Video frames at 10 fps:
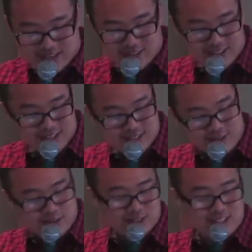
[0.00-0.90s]
of contradiction.
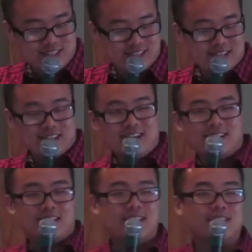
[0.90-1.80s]
Well, he's not a
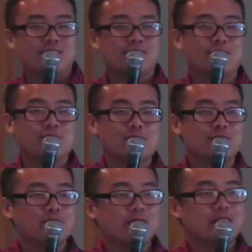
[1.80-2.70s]
God, God of
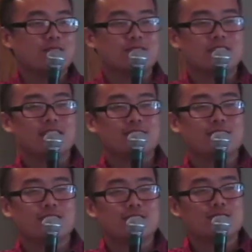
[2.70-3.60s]
confusion, but he uses
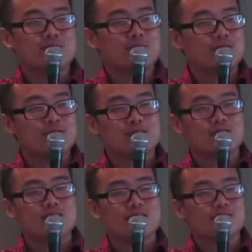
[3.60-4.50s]
contradictions to prove his
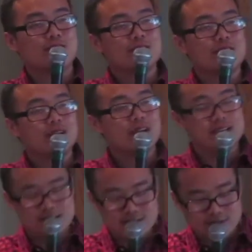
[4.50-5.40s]
love and
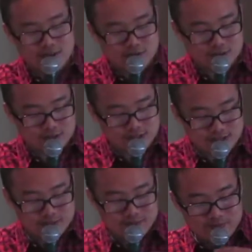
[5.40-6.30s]
his
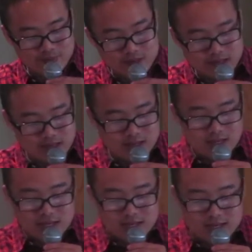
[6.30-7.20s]
faithfulness.
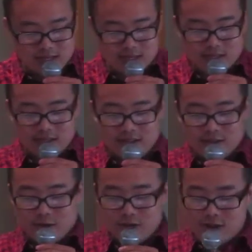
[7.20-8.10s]
And then there,
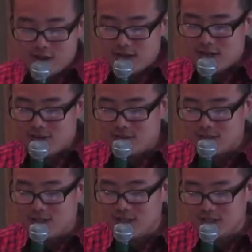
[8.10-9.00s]
another, another time
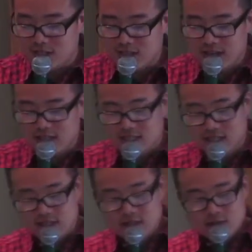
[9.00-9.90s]
is Genesis
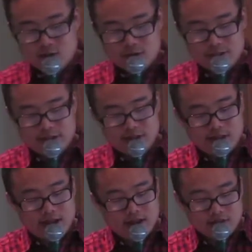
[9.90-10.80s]
18, where Sarah
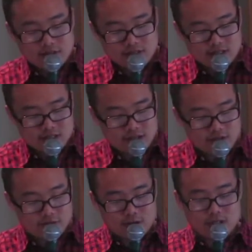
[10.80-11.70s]
laughs. It says,
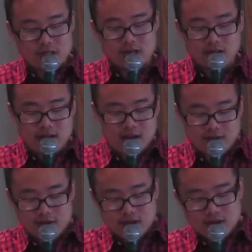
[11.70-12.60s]
Therefore Sarah
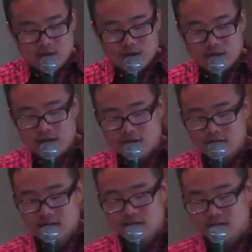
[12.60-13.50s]
laughed within
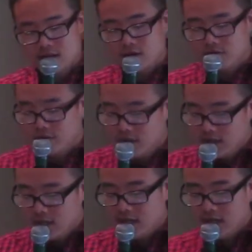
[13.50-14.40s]
herself,
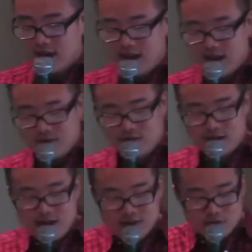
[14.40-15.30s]
saying,
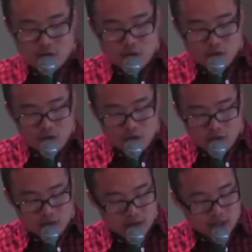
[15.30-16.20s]
After I've grown
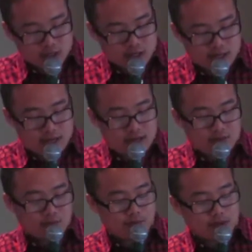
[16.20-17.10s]
old, shall I
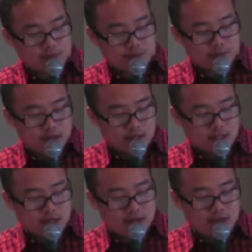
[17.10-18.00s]
have, my,
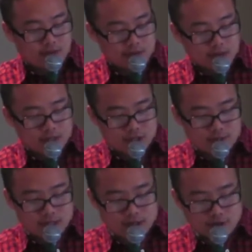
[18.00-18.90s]
shall I have the pleasure,
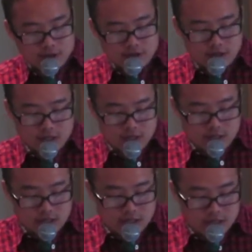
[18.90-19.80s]
my Lord,
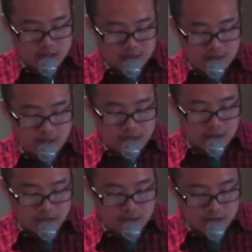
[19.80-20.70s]
uh, of being
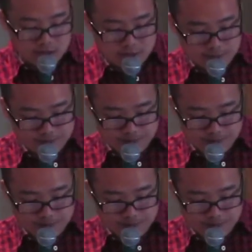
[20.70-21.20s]
also,